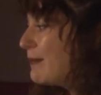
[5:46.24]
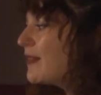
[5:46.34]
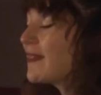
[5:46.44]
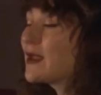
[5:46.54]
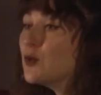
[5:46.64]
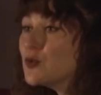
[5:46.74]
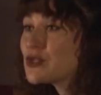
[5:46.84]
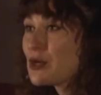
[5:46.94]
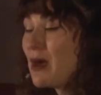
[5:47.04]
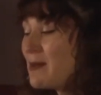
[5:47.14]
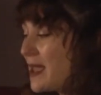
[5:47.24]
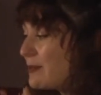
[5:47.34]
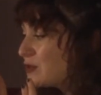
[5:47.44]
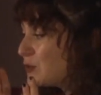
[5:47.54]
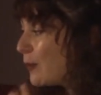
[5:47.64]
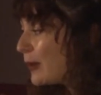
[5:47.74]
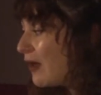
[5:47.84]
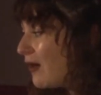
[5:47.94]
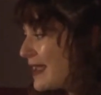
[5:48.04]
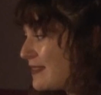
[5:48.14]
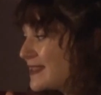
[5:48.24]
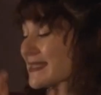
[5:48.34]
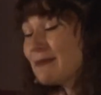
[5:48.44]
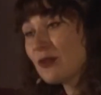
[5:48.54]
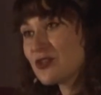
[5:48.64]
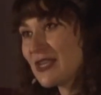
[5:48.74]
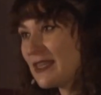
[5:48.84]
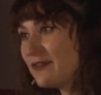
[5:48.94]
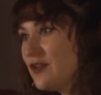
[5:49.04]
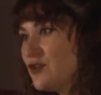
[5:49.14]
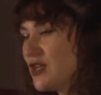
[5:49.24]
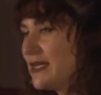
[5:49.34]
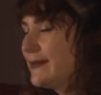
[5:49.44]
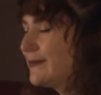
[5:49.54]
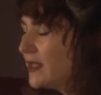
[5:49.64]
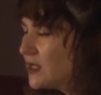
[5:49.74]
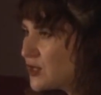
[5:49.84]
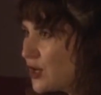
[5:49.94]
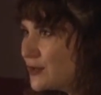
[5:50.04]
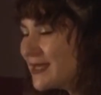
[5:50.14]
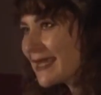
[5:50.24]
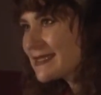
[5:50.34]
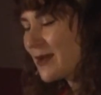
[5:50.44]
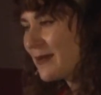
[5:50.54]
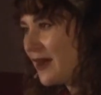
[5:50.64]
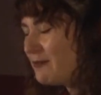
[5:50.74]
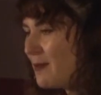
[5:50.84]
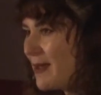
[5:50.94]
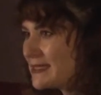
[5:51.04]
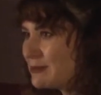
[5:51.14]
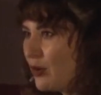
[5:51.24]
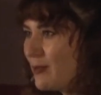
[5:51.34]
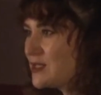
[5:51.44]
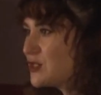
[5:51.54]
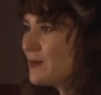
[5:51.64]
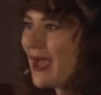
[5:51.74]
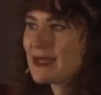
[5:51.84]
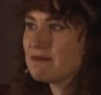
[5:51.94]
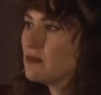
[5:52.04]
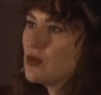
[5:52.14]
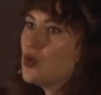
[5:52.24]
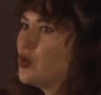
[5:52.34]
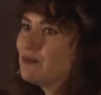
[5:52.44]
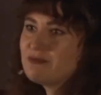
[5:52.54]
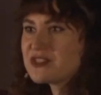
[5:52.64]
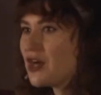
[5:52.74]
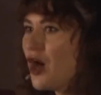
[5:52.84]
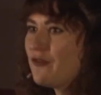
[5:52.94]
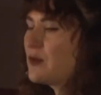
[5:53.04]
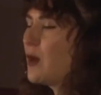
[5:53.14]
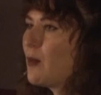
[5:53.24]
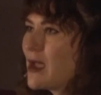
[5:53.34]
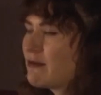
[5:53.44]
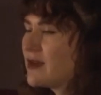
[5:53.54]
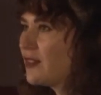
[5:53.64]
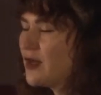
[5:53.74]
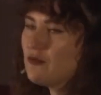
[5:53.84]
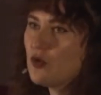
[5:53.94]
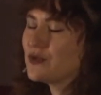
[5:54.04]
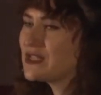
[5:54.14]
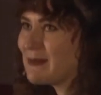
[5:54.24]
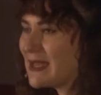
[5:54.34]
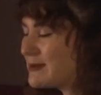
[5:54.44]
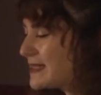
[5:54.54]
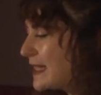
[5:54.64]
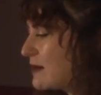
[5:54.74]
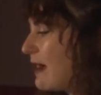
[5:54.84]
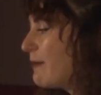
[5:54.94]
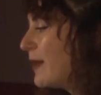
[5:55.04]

but then they also might be able to apply the same logic in the future. So next time the government makes a promise to add more staff in one way or another, or to spend a particular amount of